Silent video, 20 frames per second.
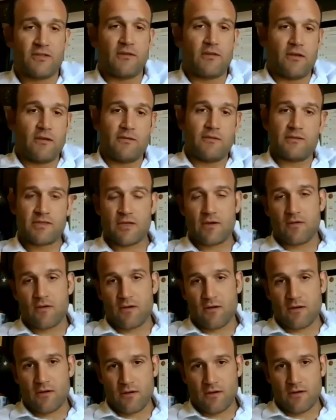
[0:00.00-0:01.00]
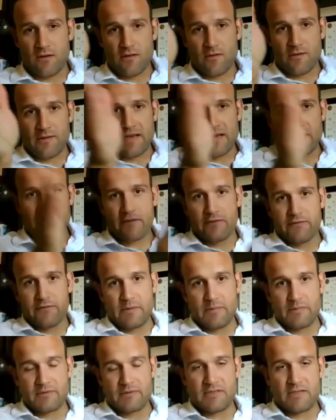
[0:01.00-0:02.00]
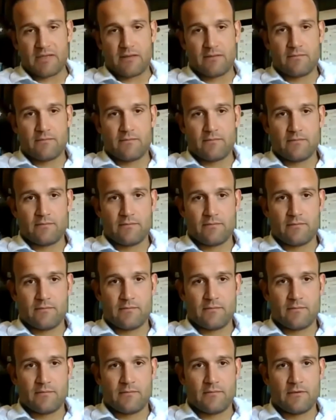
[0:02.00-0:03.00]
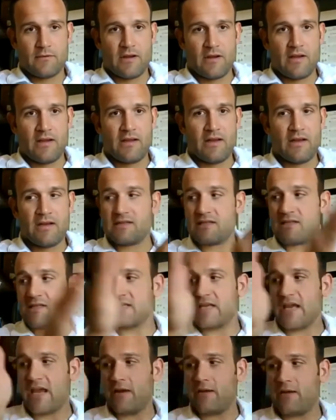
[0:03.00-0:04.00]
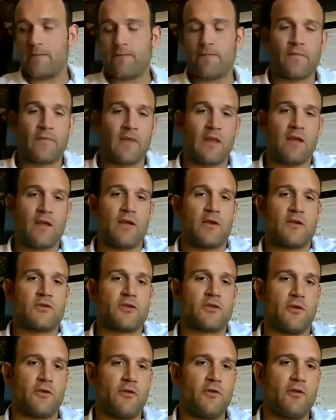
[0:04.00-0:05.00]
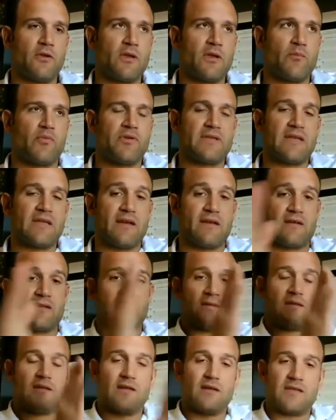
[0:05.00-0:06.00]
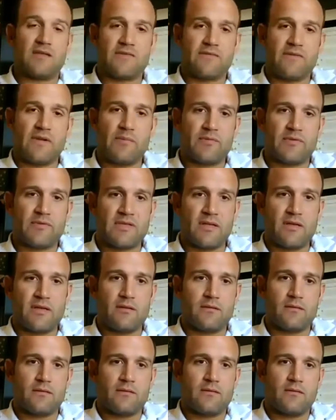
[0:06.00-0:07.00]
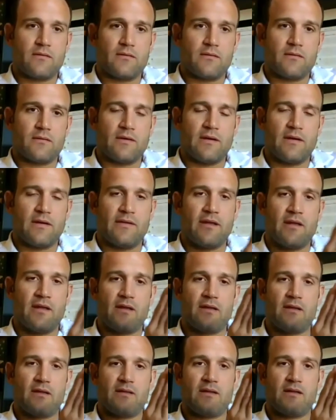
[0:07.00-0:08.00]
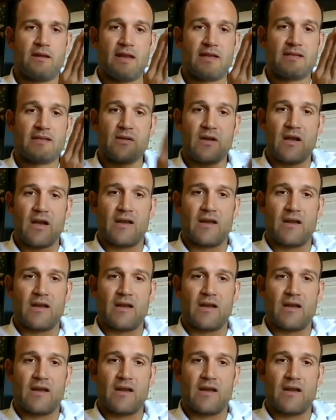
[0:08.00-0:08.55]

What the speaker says: loans go all the way down to 3%, right? And it's a scale. So you can put down as little as 3%, and then the next